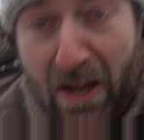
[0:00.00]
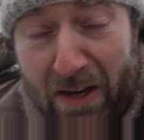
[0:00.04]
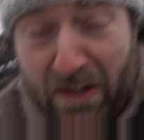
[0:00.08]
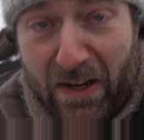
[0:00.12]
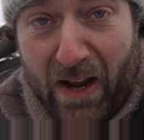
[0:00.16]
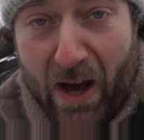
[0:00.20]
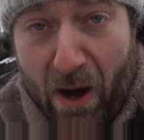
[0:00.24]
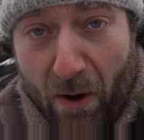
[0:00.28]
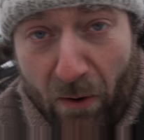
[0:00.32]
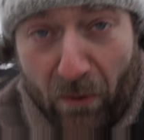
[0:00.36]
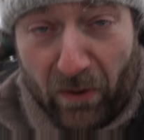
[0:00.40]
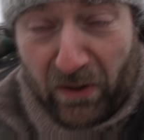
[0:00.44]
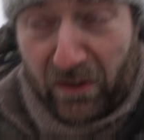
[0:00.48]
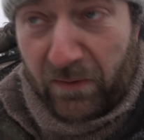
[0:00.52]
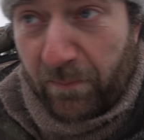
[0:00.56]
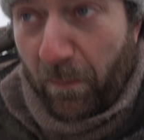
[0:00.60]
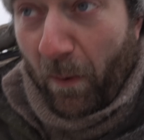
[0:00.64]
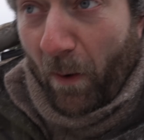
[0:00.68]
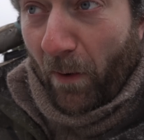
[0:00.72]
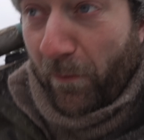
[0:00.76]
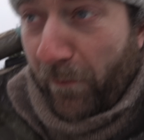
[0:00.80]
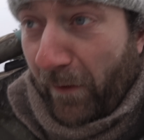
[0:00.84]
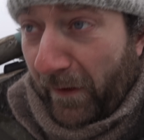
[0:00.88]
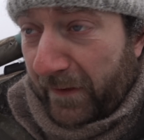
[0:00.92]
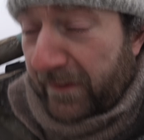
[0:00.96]
Now it's
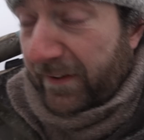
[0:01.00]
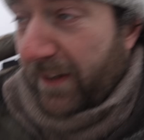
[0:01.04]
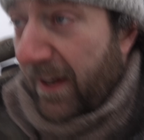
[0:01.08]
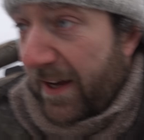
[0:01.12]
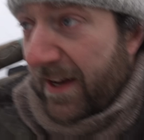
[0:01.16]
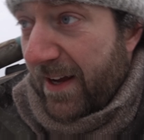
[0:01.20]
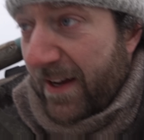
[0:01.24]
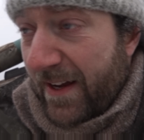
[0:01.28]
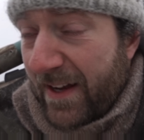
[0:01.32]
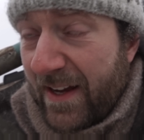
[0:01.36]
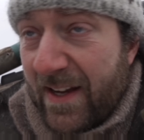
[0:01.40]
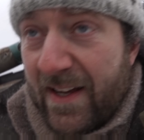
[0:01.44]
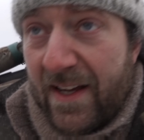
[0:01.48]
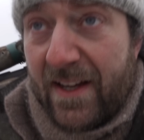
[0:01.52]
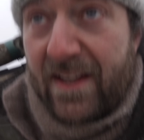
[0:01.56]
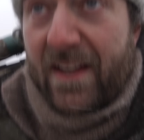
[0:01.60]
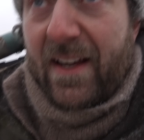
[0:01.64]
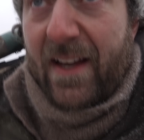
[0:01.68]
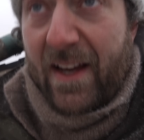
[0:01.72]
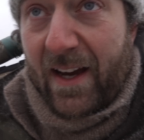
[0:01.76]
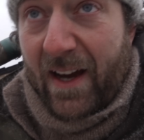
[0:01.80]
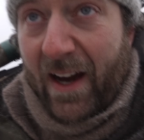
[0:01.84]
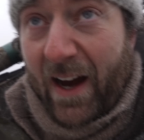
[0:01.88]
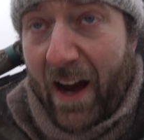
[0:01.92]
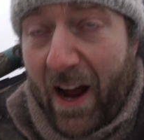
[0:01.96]
perfect.
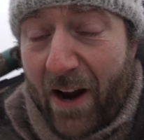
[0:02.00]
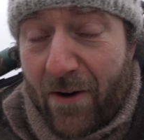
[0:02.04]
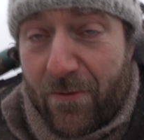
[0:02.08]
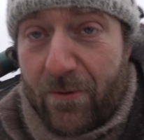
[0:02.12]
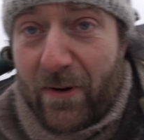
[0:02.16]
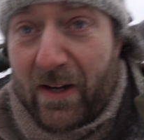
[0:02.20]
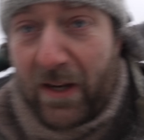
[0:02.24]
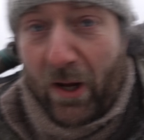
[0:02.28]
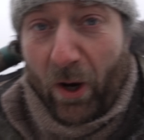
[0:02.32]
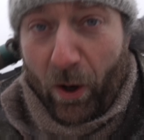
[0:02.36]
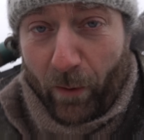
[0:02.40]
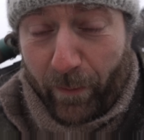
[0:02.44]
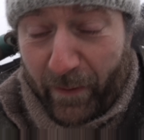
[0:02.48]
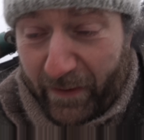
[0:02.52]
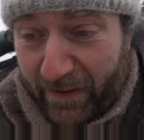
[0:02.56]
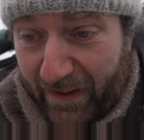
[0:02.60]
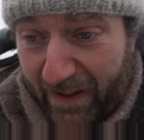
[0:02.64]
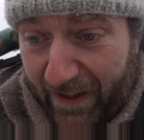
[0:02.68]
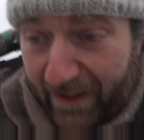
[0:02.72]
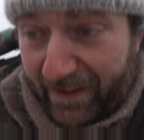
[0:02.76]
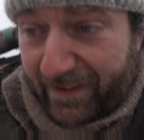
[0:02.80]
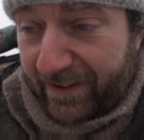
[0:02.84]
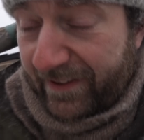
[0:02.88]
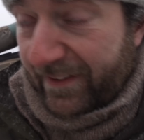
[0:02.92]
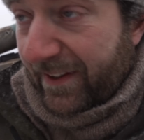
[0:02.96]
I really hope it
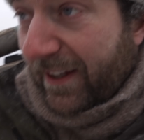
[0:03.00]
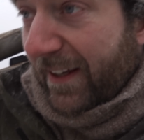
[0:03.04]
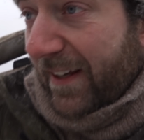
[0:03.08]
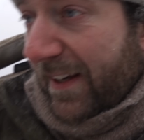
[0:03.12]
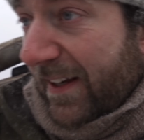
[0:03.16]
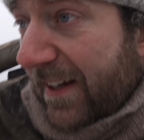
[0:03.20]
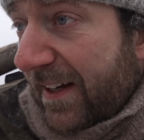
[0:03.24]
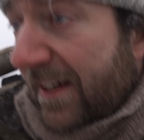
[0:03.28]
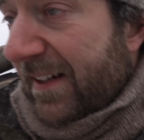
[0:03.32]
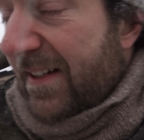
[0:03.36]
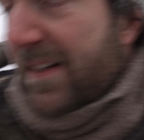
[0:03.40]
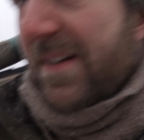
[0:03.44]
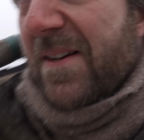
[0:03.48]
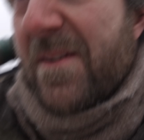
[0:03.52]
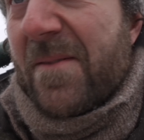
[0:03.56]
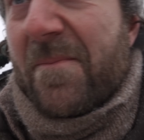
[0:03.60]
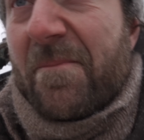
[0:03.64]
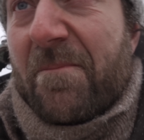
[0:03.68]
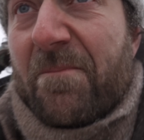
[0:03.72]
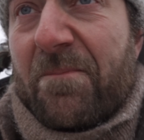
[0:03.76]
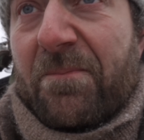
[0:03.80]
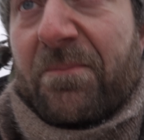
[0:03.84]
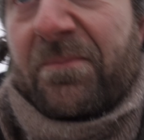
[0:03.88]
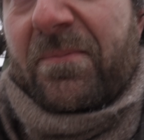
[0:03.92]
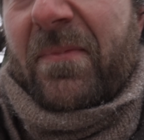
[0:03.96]
lasts.
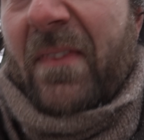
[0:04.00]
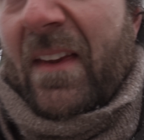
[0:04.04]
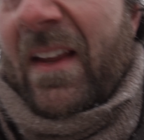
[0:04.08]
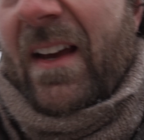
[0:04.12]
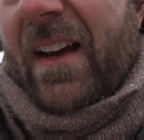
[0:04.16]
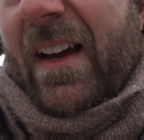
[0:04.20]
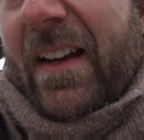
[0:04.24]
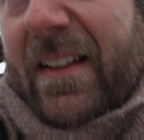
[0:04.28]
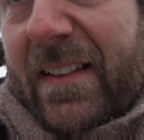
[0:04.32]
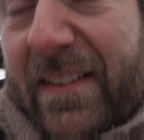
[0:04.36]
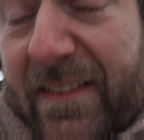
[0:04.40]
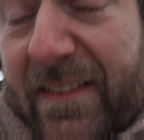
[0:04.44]
There's